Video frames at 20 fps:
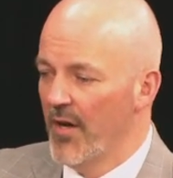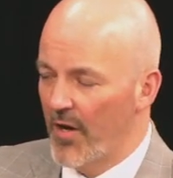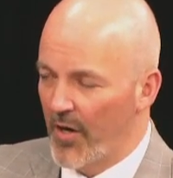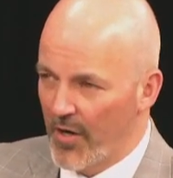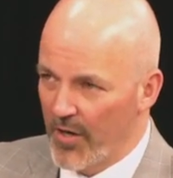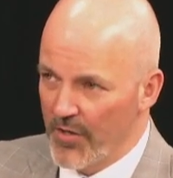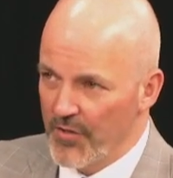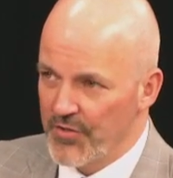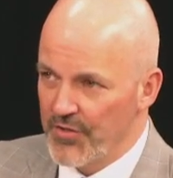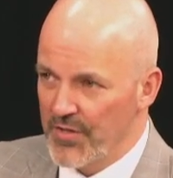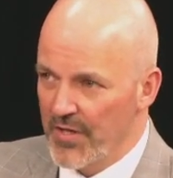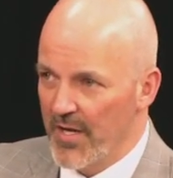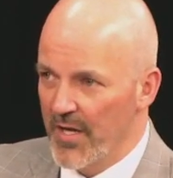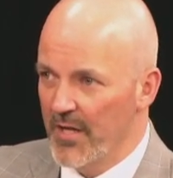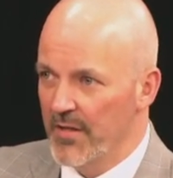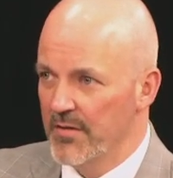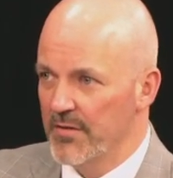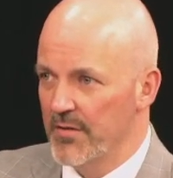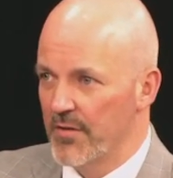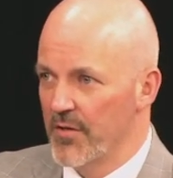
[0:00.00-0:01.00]

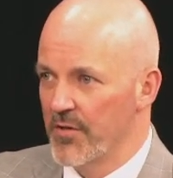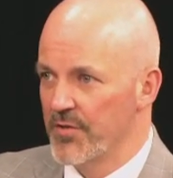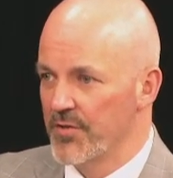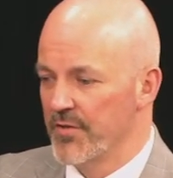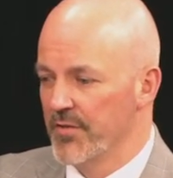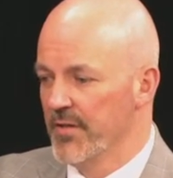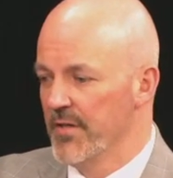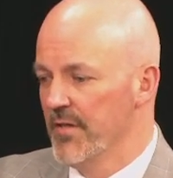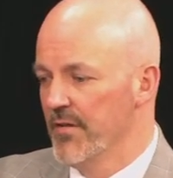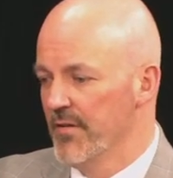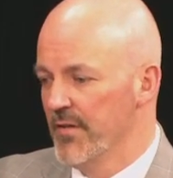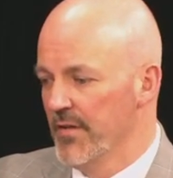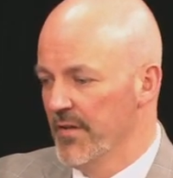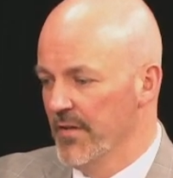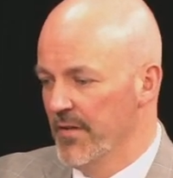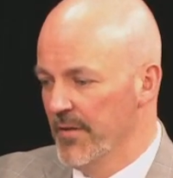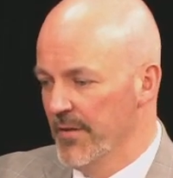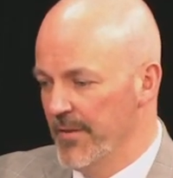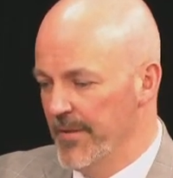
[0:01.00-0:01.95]
RGA largely the